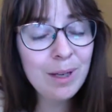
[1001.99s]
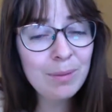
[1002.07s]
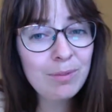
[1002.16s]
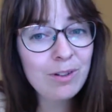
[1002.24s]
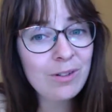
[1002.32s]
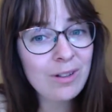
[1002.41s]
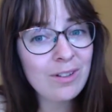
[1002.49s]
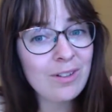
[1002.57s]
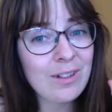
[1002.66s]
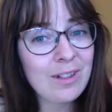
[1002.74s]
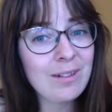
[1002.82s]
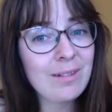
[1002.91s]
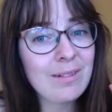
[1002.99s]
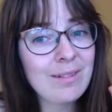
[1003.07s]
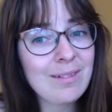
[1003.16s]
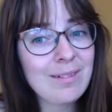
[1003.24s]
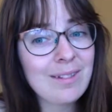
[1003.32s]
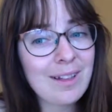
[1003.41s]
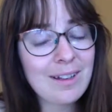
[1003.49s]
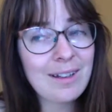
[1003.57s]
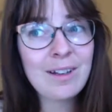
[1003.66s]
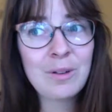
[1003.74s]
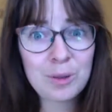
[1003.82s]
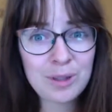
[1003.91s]
I'm trusting that
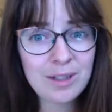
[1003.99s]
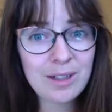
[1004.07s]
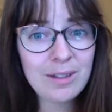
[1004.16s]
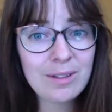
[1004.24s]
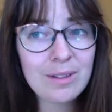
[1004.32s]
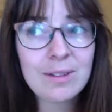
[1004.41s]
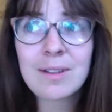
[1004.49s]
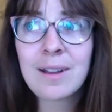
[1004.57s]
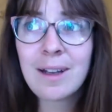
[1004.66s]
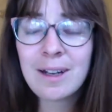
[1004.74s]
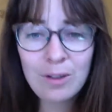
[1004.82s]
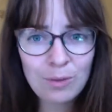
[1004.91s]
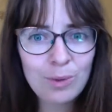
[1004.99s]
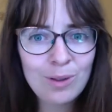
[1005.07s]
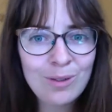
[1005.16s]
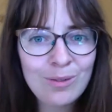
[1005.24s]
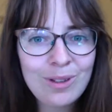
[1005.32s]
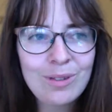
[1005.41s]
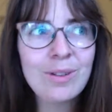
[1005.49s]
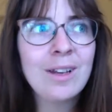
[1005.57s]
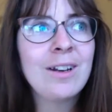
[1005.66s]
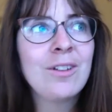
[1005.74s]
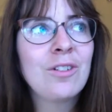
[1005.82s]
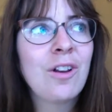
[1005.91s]
I heard this and it's worth giving
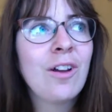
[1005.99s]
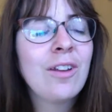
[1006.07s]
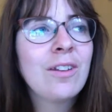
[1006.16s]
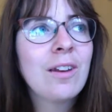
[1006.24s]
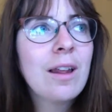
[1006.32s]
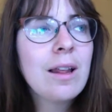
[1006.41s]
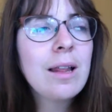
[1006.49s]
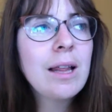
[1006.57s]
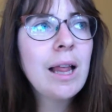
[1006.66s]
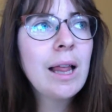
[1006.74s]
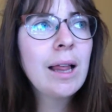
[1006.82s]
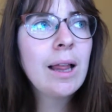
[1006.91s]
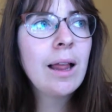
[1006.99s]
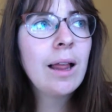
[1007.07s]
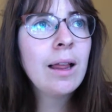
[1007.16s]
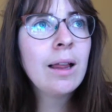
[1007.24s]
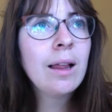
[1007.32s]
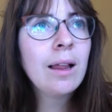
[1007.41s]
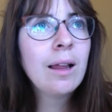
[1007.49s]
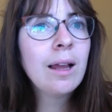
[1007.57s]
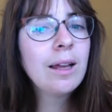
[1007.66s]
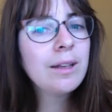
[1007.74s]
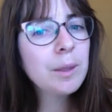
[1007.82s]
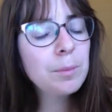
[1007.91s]
it a shot.
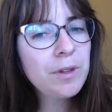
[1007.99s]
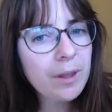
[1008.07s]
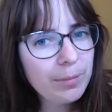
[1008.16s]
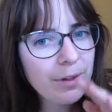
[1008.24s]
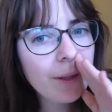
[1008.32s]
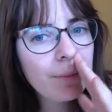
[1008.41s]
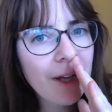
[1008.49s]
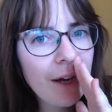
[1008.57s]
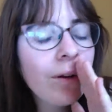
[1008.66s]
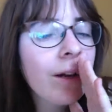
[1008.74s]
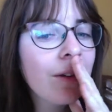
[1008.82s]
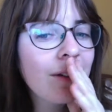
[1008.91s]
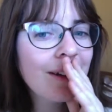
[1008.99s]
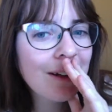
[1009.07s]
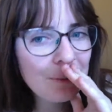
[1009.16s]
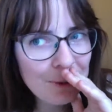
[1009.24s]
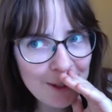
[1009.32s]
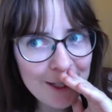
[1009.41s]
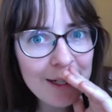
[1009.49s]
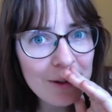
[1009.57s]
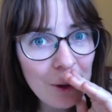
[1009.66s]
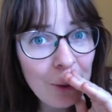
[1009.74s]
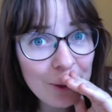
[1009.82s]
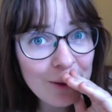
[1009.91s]
And deep, deep, deep down, I secretly
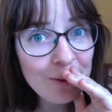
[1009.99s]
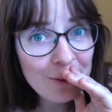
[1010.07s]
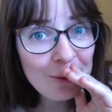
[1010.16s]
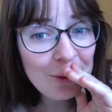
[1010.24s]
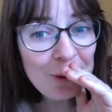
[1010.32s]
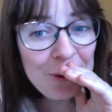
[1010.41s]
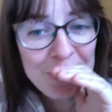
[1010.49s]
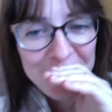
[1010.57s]
know it's true.